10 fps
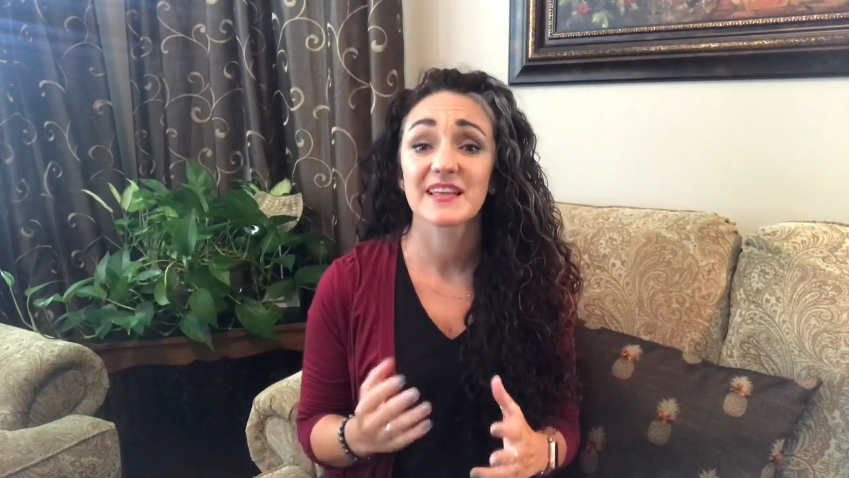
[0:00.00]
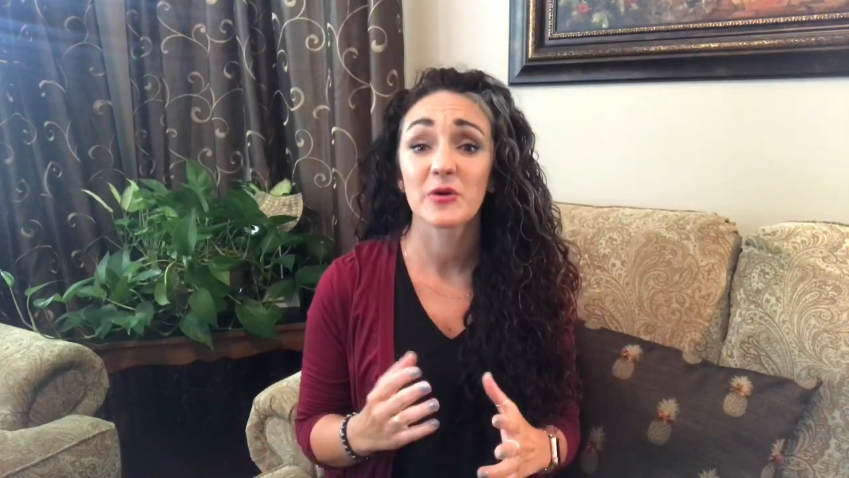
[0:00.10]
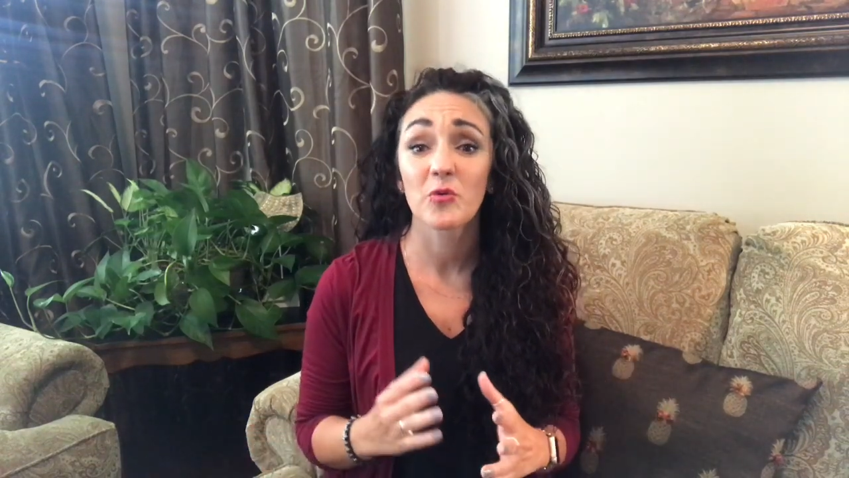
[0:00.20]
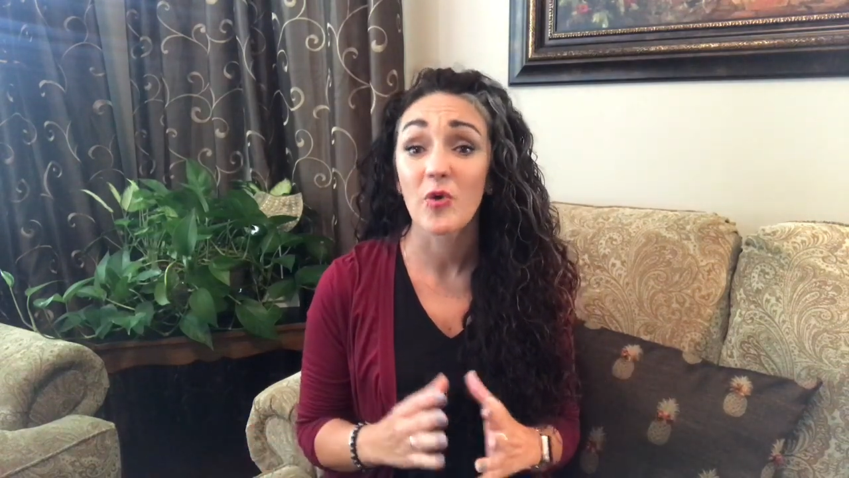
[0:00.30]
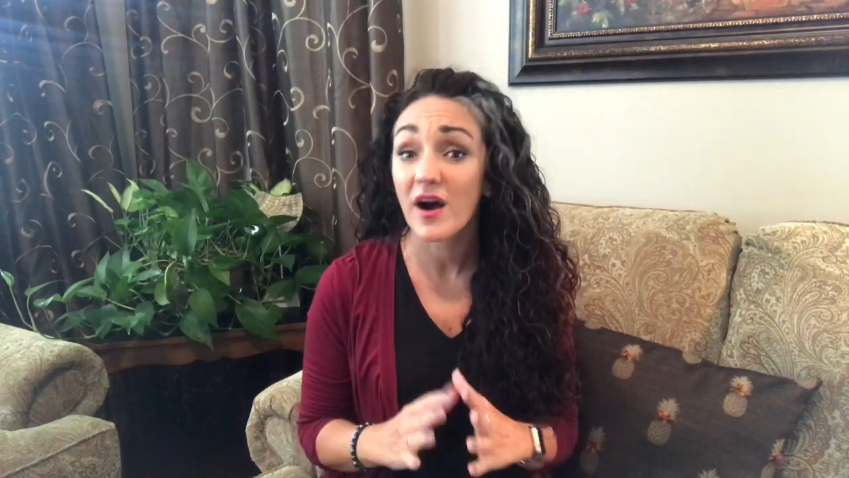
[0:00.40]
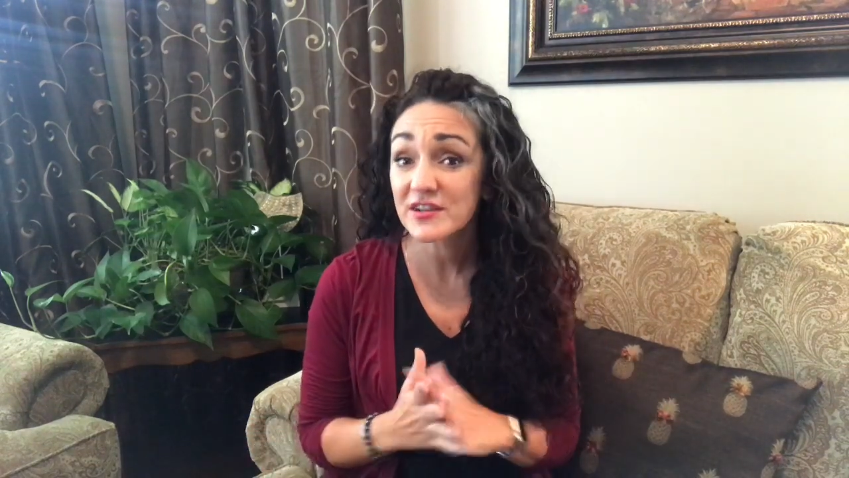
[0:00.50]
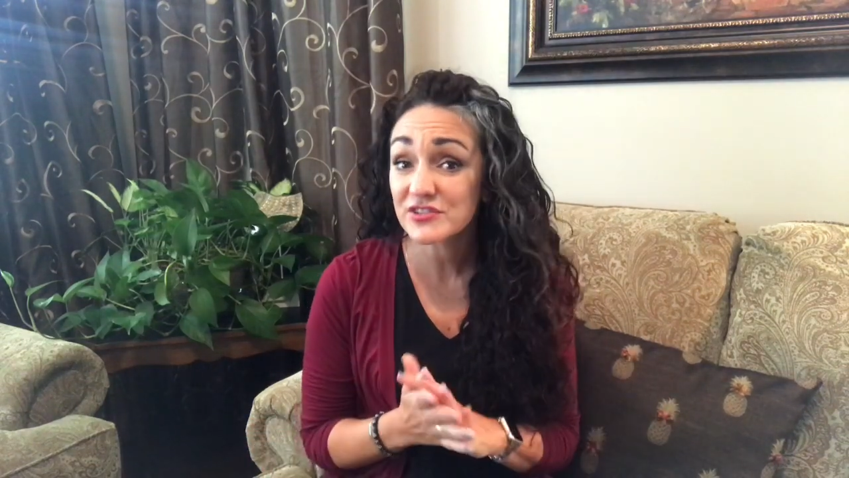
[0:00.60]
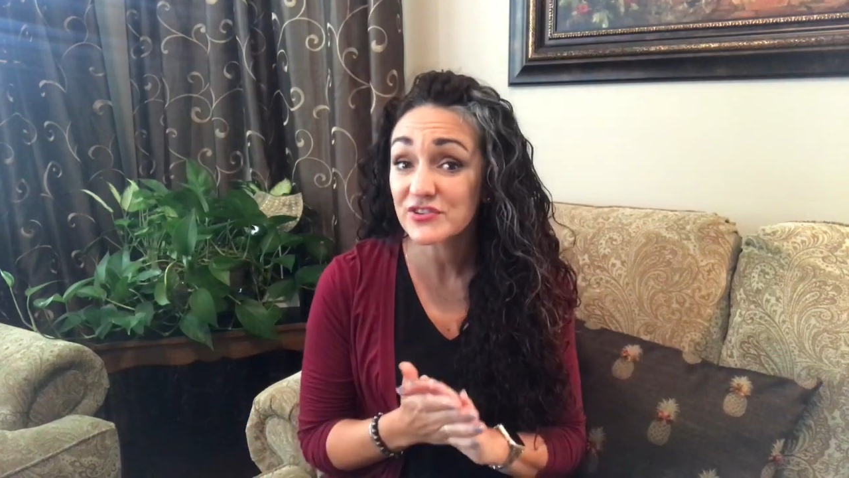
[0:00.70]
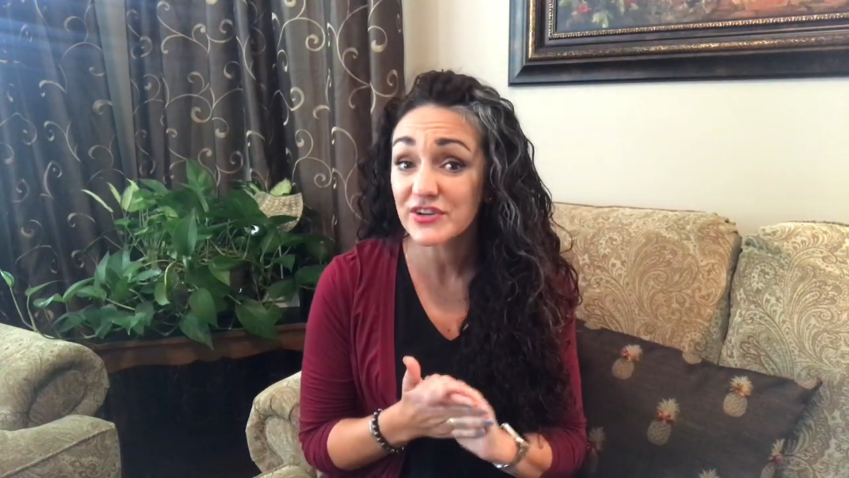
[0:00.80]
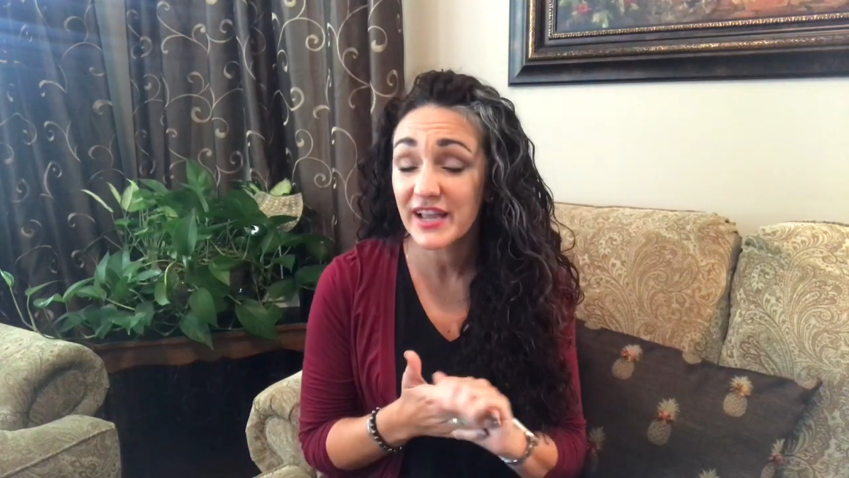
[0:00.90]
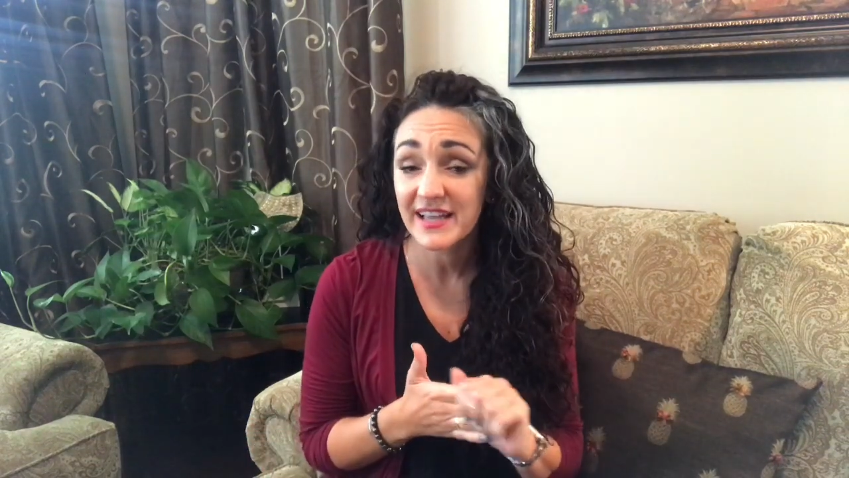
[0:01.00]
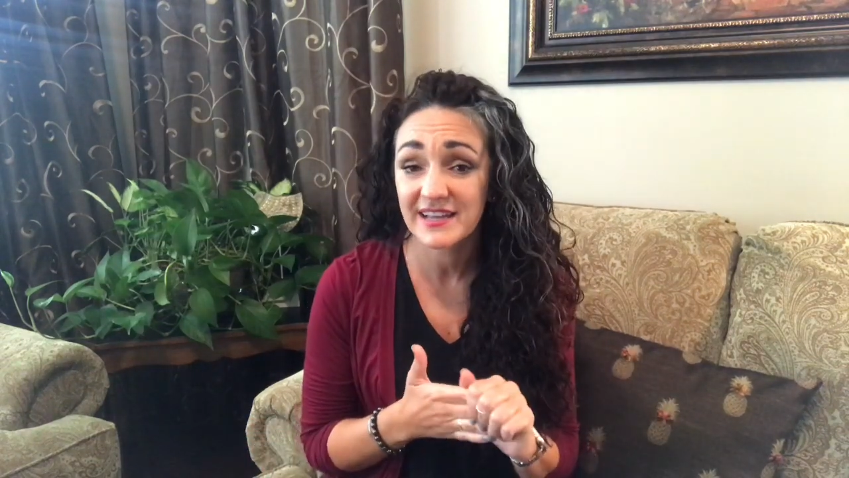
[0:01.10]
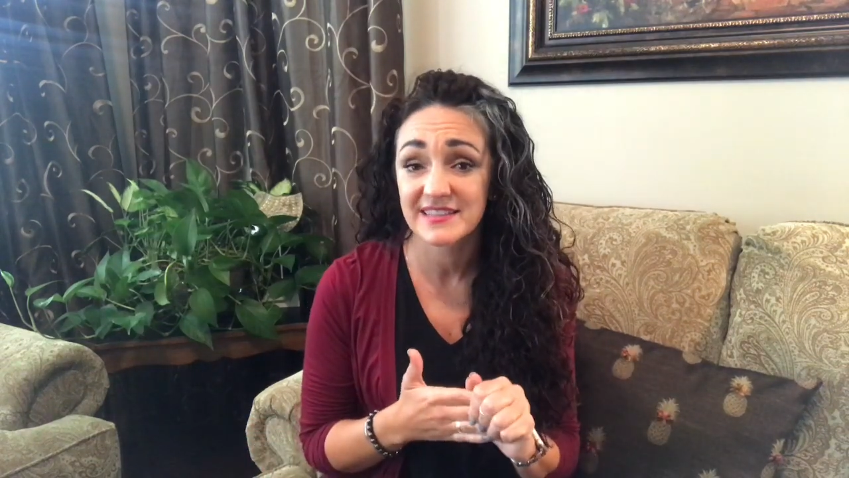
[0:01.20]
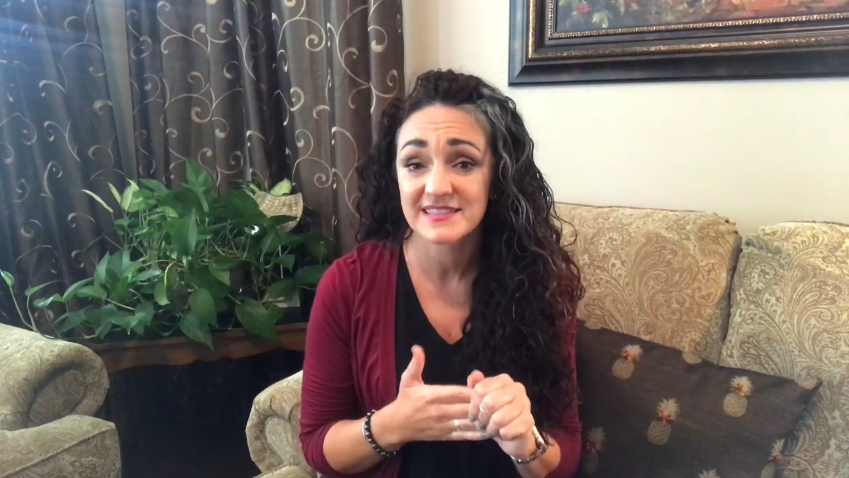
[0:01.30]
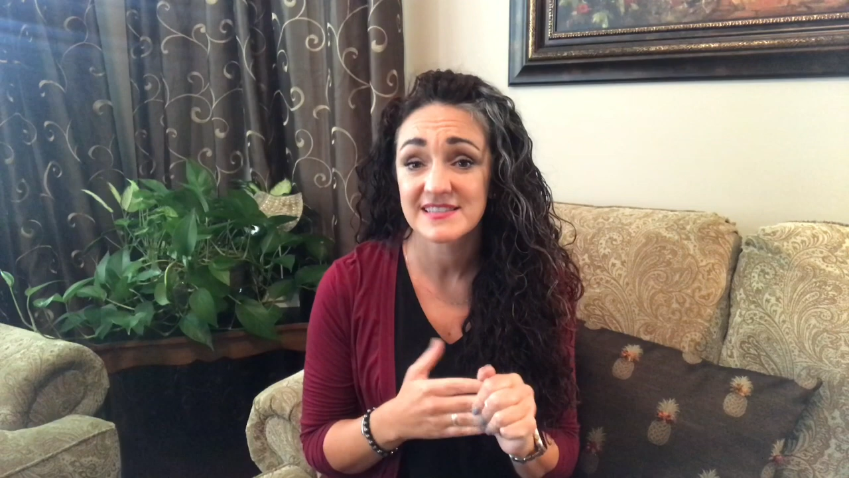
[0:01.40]
they wash their
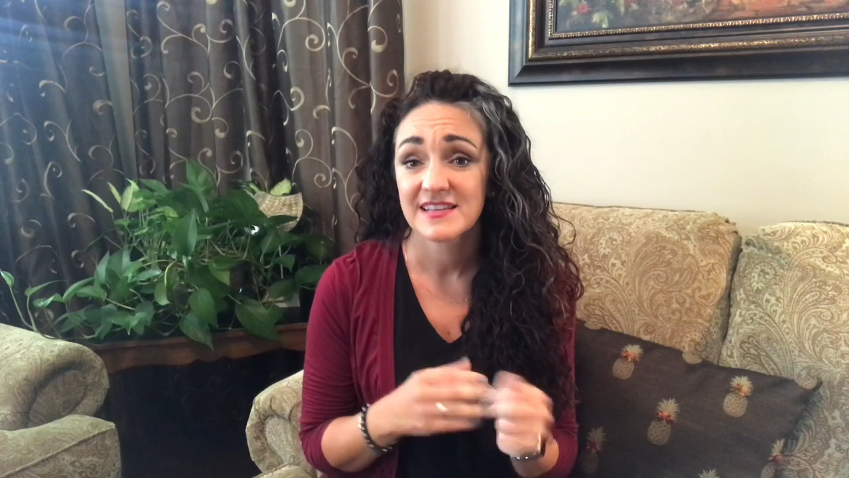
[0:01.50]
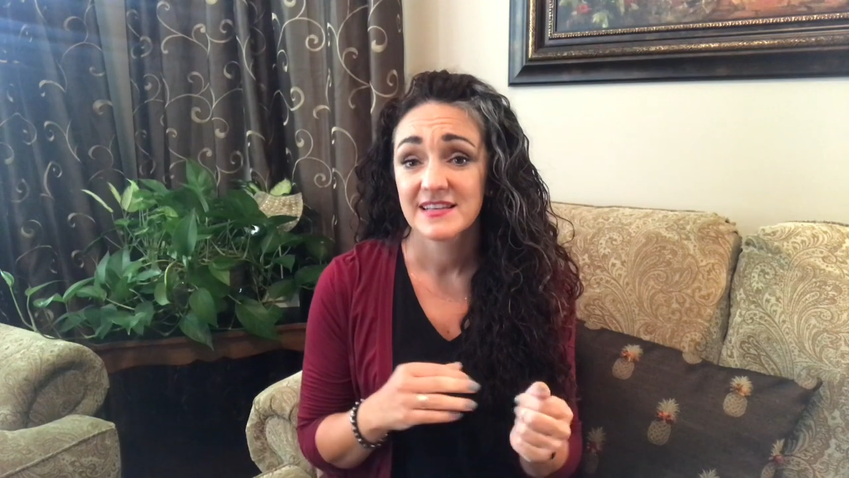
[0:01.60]
hands